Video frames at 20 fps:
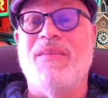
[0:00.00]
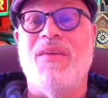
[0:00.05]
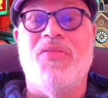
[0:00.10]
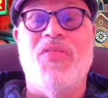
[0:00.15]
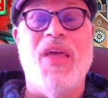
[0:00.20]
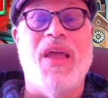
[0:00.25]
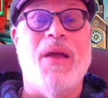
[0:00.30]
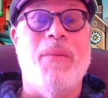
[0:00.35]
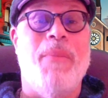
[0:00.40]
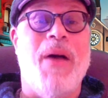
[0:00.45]

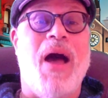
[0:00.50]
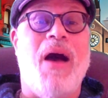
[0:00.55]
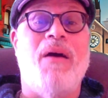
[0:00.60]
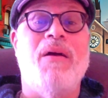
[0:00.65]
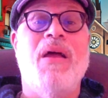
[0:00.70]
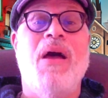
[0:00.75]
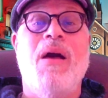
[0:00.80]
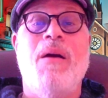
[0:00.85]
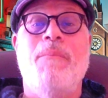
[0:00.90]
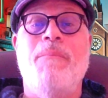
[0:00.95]
think about.
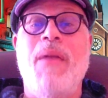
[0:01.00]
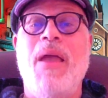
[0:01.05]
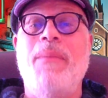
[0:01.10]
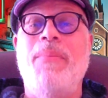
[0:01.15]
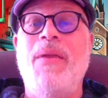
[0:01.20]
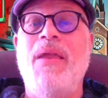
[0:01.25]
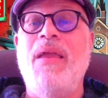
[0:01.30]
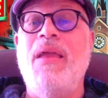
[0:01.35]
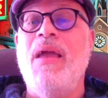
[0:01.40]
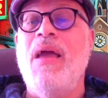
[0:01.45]

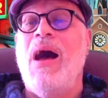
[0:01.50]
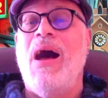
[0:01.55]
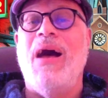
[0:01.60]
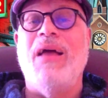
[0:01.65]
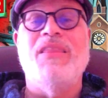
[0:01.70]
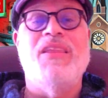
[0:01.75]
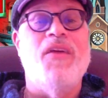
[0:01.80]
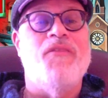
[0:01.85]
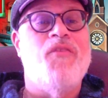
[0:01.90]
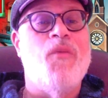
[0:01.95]
Maybe a
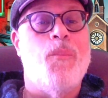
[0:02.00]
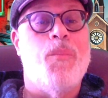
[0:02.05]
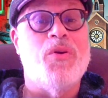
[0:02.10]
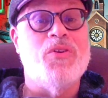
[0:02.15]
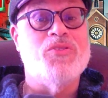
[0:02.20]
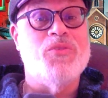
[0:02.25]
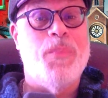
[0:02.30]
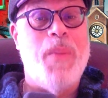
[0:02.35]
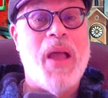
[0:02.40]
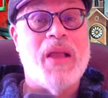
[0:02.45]
different
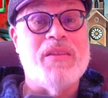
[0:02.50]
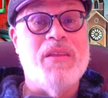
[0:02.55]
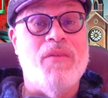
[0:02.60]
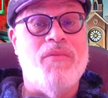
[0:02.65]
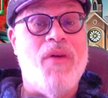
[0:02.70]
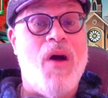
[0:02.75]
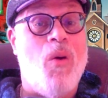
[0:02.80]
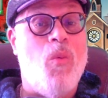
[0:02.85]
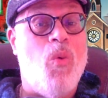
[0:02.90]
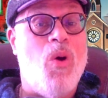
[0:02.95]

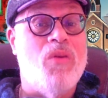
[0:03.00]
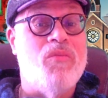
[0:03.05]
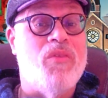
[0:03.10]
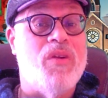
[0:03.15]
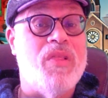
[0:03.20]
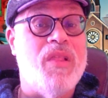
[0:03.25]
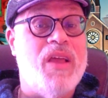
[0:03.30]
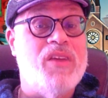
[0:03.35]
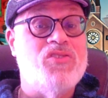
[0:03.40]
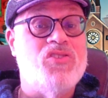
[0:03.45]
perspective on what
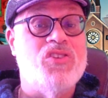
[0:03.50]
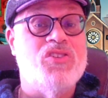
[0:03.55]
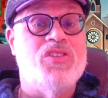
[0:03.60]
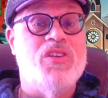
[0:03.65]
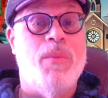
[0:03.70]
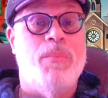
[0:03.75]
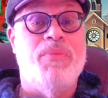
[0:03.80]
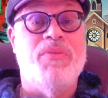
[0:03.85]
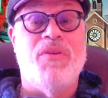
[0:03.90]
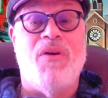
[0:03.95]

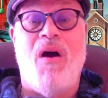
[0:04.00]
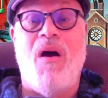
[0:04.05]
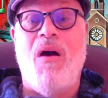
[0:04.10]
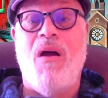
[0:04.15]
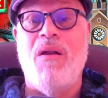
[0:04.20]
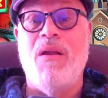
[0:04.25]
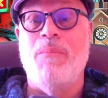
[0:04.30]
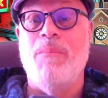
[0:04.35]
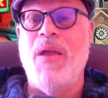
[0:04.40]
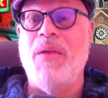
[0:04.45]
relationships
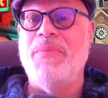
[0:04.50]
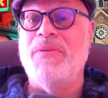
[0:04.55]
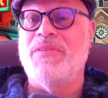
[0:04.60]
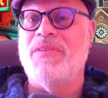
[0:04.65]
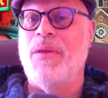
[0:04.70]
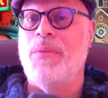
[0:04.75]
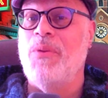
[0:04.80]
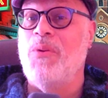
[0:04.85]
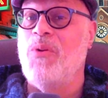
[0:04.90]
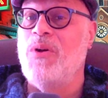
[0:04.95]
are, and maybe
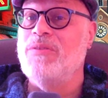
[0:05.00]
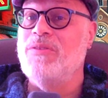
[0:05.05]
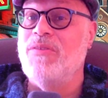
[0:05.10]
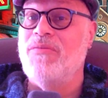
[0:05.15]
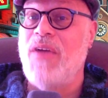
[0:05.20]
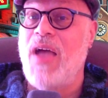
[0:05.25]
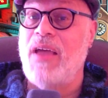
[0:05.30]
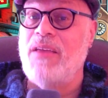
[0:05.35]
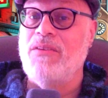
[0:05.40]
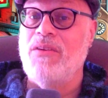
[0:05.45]
some of the ones you've
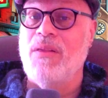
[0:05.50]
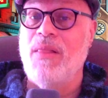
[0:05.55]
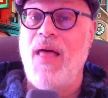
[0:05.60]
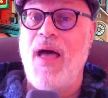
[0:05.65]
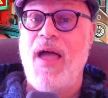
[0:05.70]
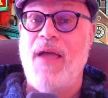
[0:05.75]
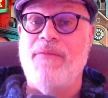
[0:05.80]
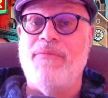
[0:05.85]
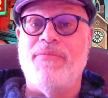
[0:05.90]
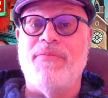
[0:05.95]
had in your
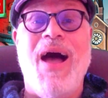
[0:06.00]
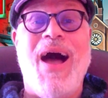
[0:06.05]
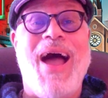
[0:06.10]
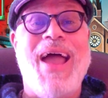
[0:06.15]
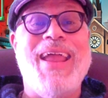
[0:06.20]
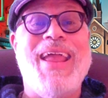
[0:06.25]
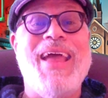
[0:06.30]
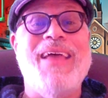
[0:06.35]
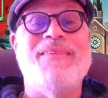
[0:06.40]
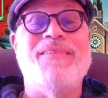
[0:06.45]
life.
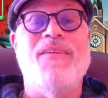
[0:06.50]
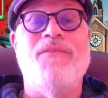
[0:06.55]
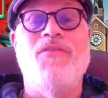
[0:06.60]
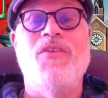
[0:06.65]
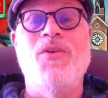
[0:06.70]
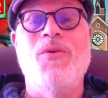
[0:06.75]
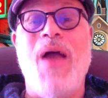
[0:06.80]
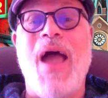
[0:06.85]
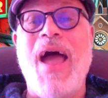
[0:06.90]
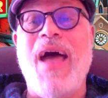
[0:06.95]
I guess if
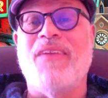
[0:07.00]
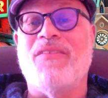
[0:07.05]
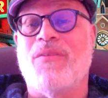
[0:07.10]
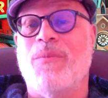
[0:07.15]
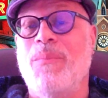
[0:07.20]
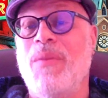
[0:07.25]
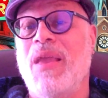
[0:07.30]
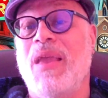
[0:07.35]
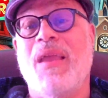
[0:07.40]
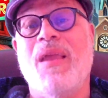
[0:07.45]
you ask
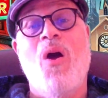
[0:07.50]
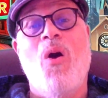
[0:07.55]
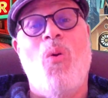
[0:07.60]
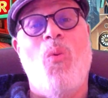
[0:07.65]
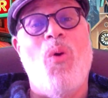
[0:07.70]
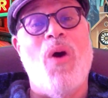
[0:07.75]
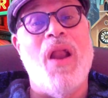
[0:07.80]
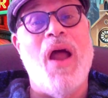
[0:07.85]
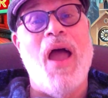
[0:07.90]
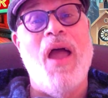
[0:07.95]
me
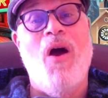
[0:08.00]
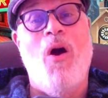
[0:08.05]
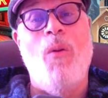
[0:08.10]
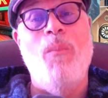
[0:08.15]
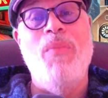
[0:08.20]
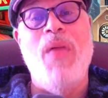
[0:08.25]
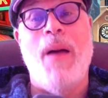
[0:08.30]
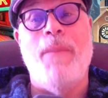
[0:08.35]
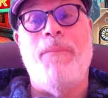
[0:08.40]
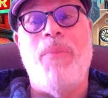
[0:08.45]
what I
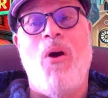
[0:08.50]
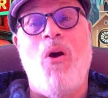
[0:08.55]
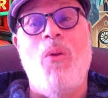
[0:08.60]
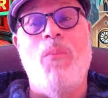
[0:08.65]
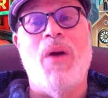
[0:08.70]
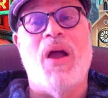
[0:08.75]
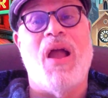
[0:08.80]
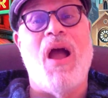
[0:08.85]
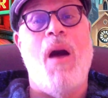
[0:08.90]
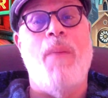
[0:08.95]
hope that poem
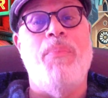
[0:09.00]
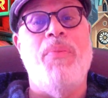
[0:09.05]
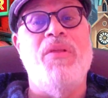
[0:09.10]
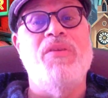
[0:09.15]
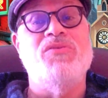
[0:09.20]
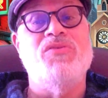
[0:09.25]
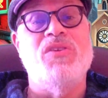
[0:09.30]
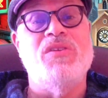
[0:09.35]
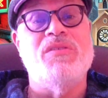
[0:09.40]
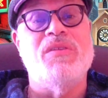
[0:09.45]

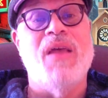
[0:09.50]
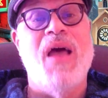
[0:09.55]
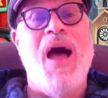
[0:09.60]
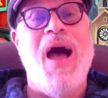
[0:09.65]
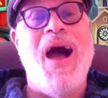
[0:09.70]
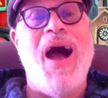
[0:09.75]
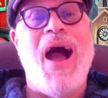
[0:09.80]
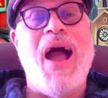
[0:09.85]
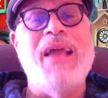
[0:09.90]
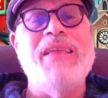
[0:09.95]
accomplishes,
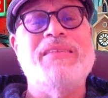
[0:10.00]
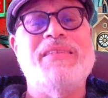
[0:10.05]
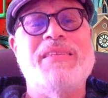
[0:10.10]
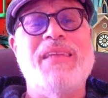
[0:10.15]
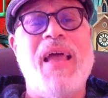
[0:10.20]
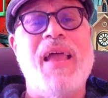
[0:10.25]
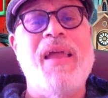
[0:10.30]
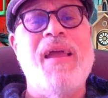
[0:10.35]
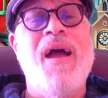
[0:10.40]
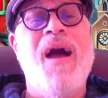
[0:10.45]
I'd say